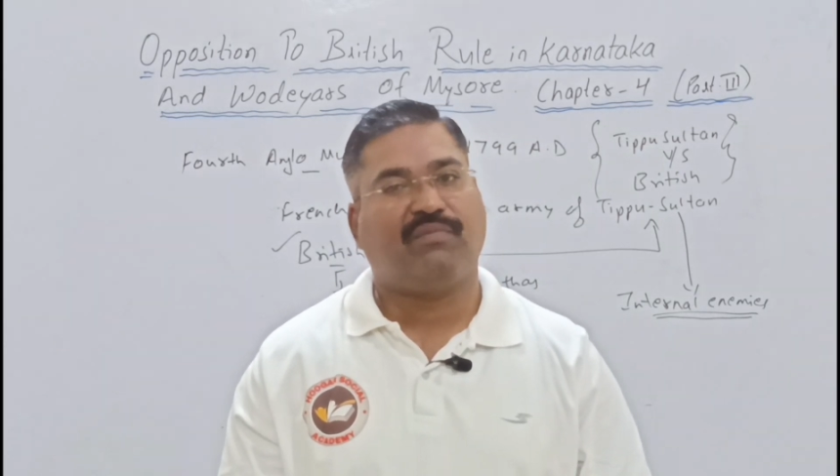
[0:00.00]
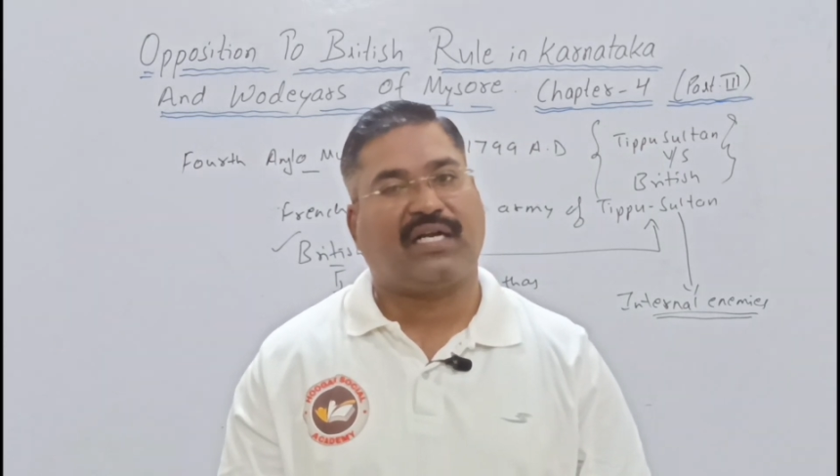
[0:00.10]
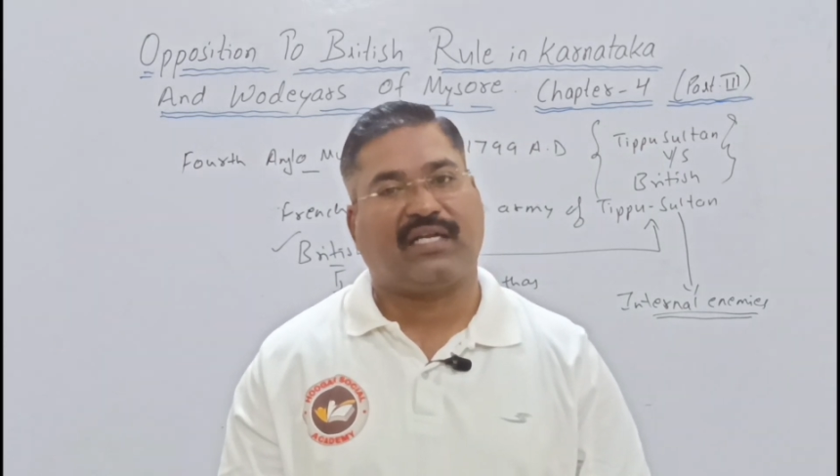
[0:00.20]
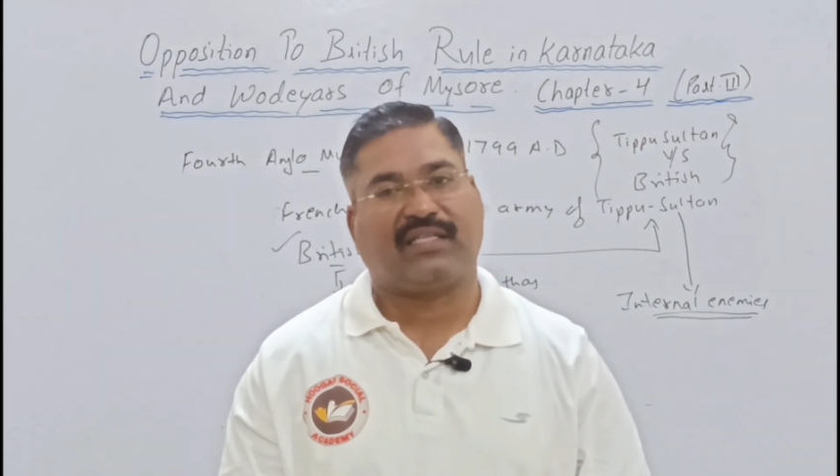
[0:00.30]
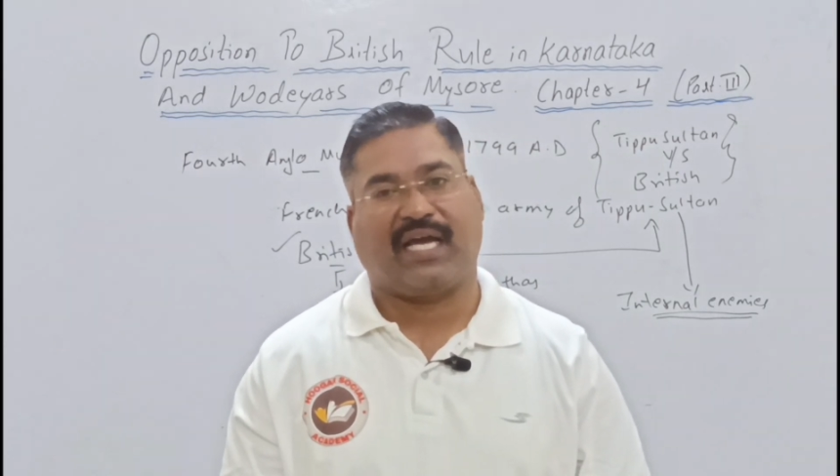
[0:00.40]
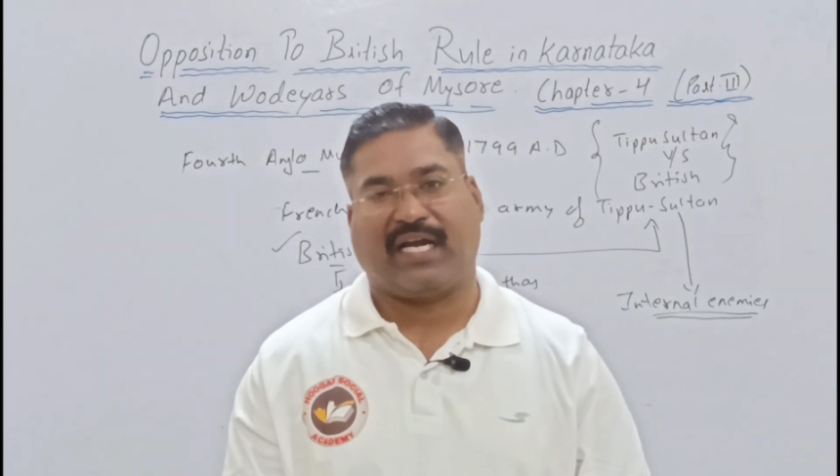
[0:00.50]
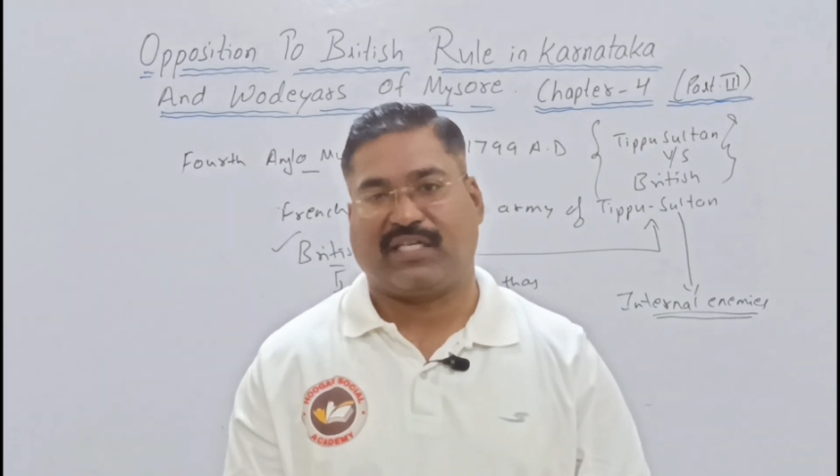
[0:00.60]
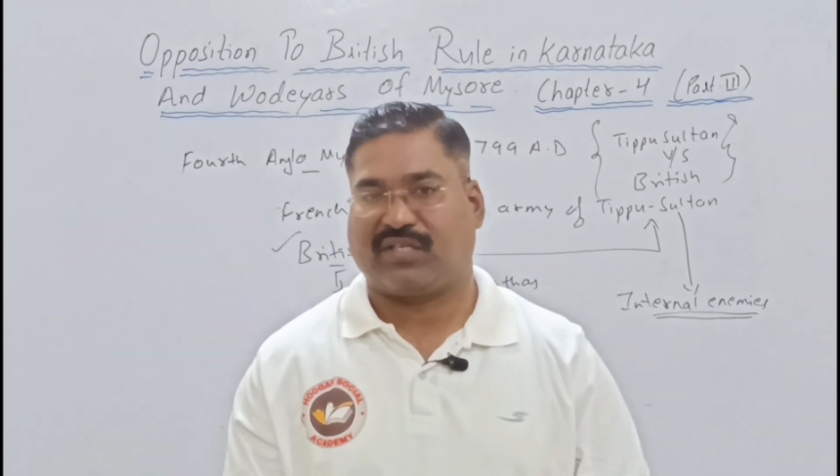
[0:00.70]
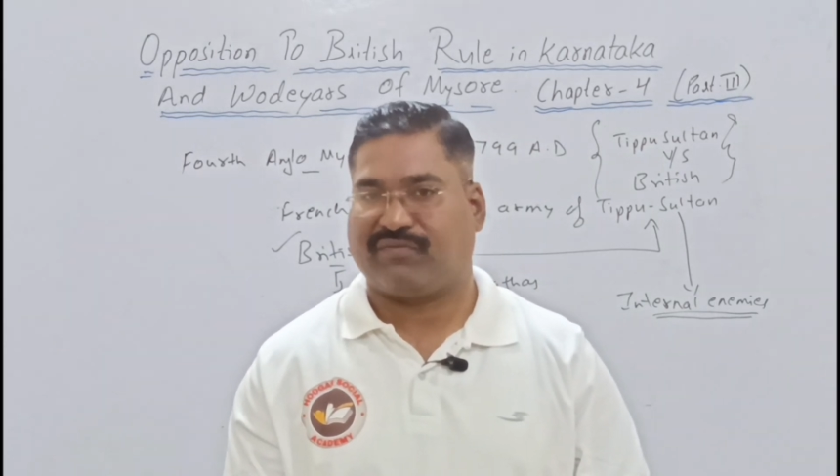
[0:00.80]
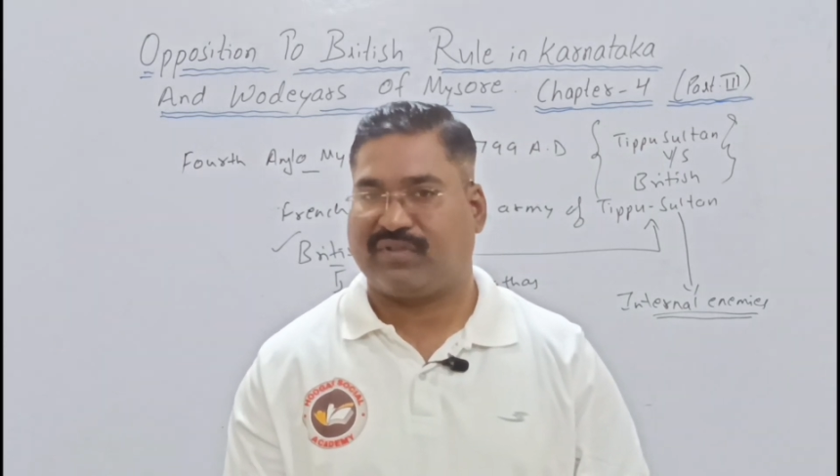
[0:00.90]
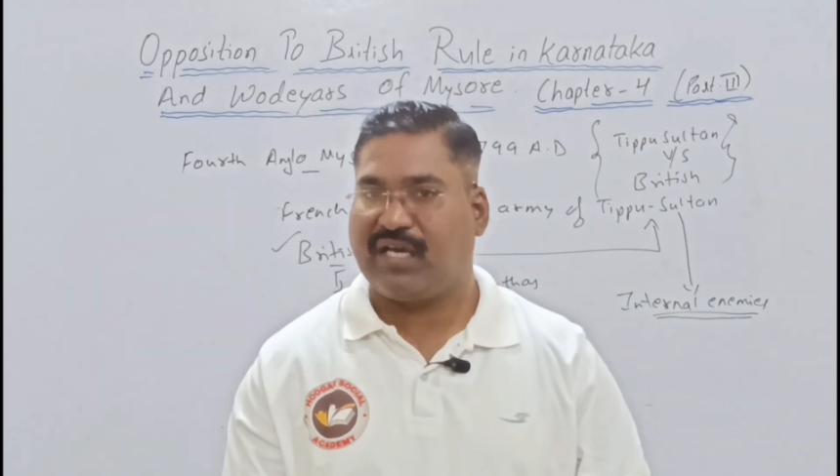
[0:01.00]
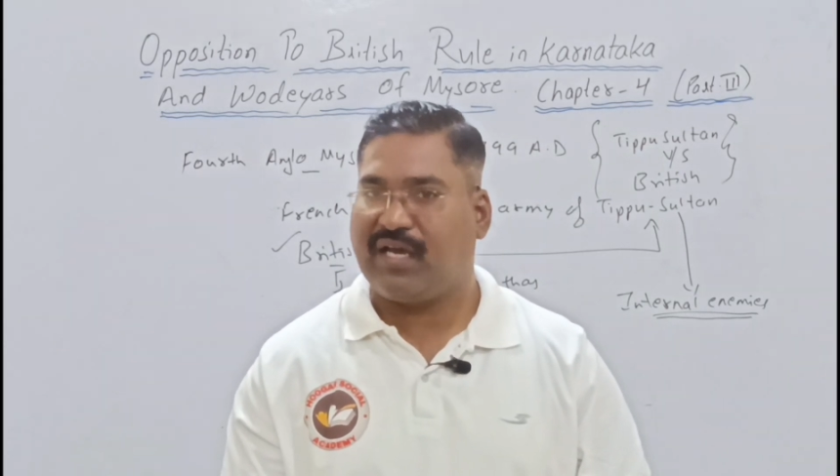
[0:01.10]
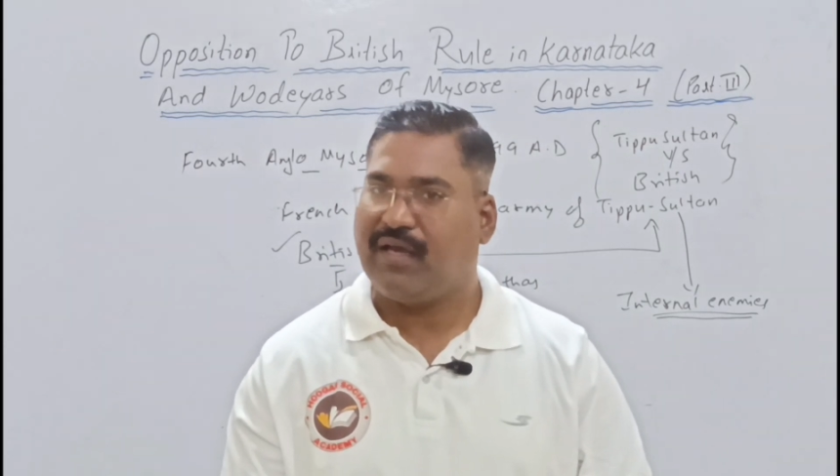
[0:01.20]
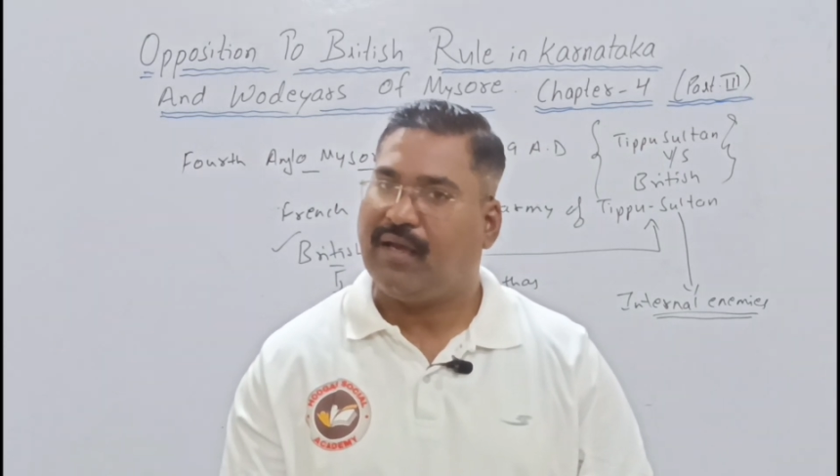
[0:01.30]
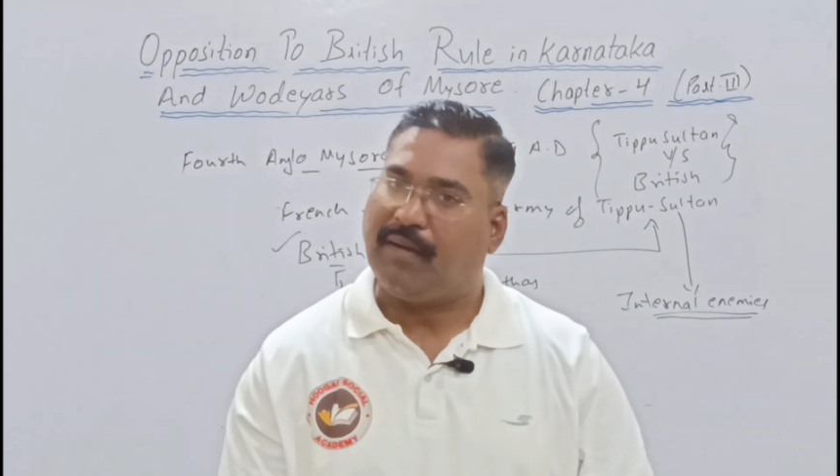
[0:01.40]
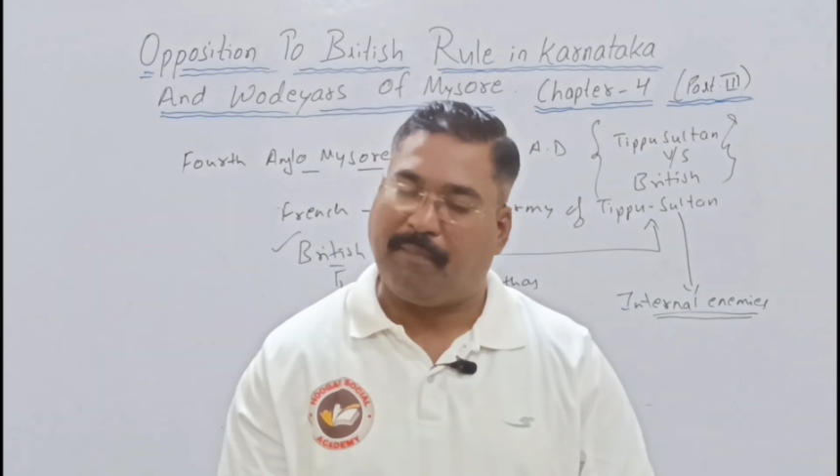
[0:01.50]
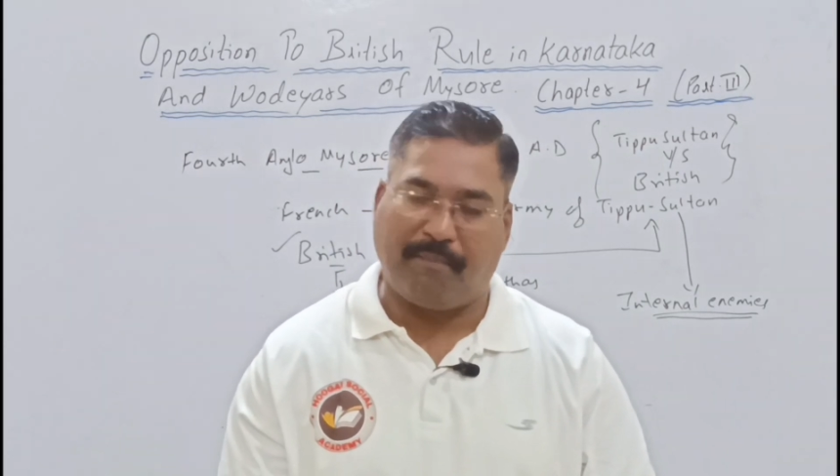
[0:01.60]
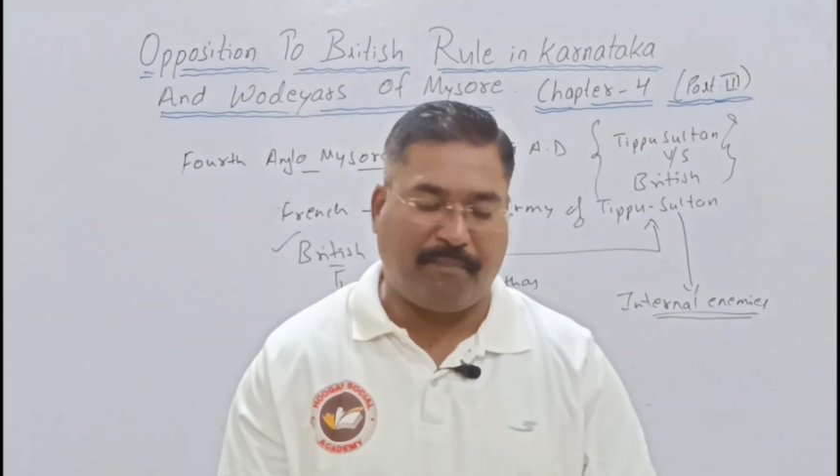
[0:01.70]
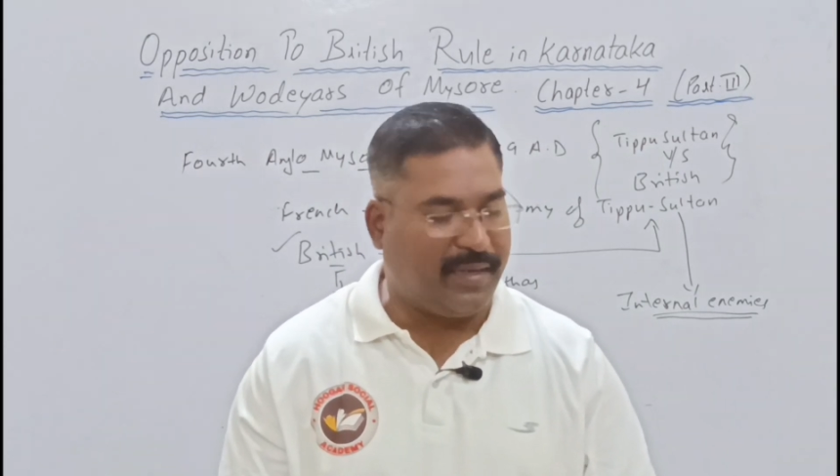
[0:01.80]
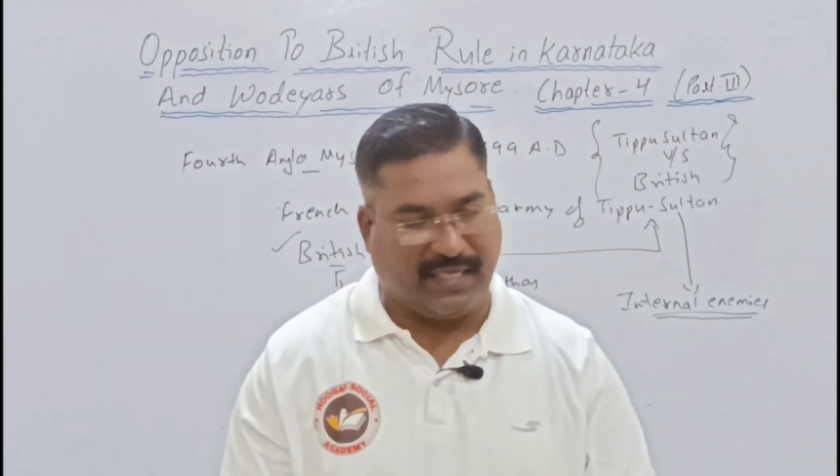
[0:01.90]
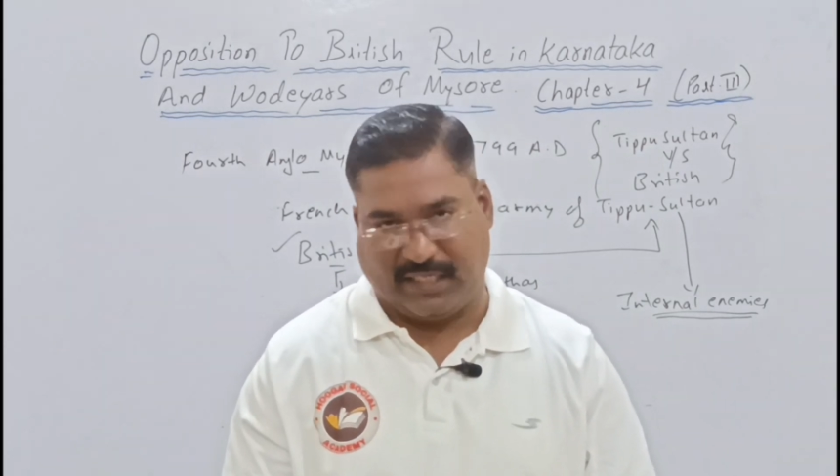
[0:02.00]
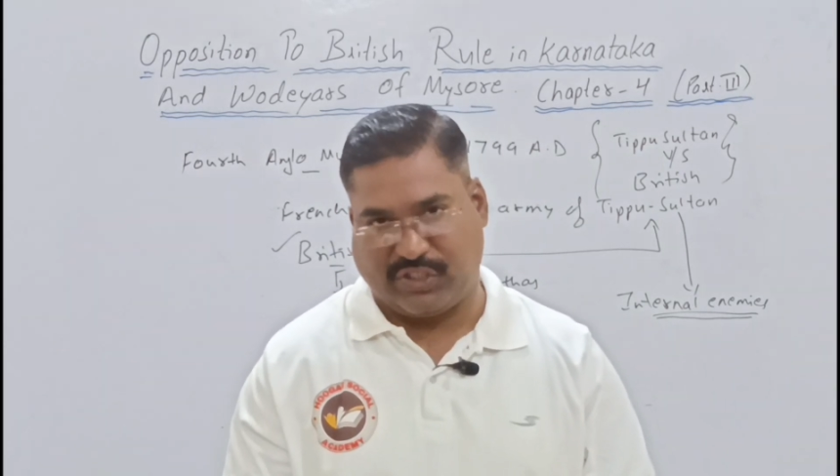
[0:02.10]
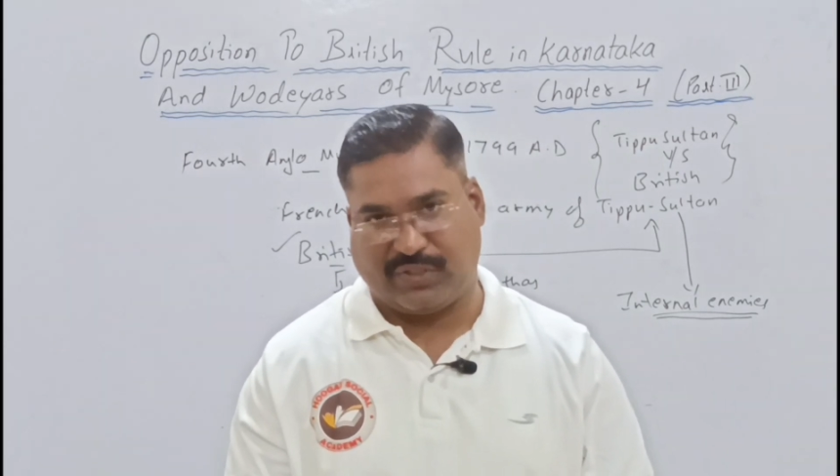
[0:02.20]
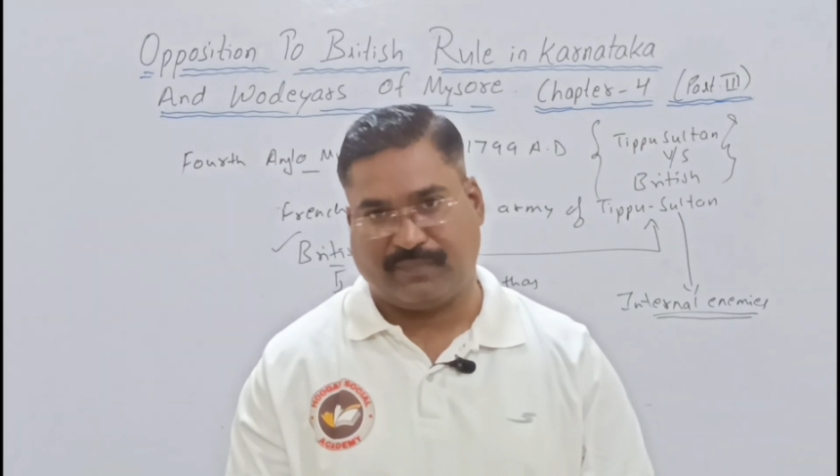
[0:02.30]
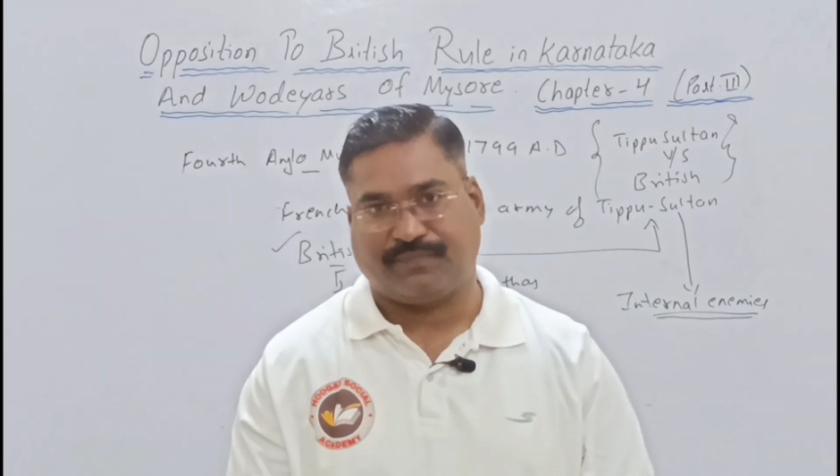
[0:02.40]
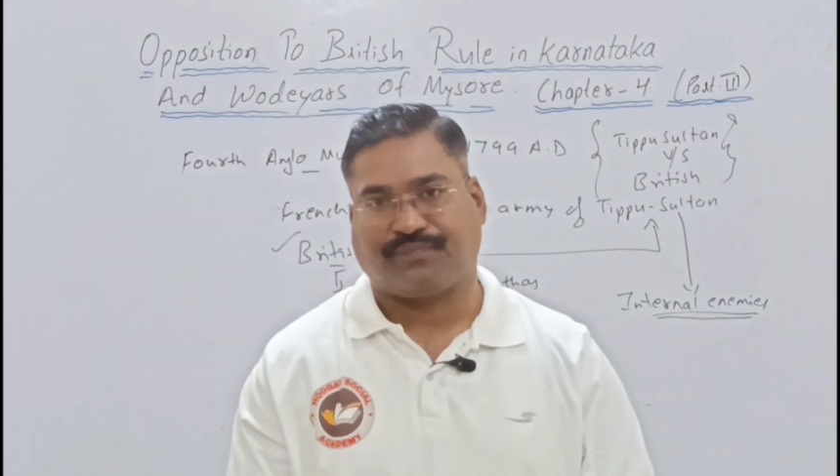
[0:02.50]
Under the hands of the British.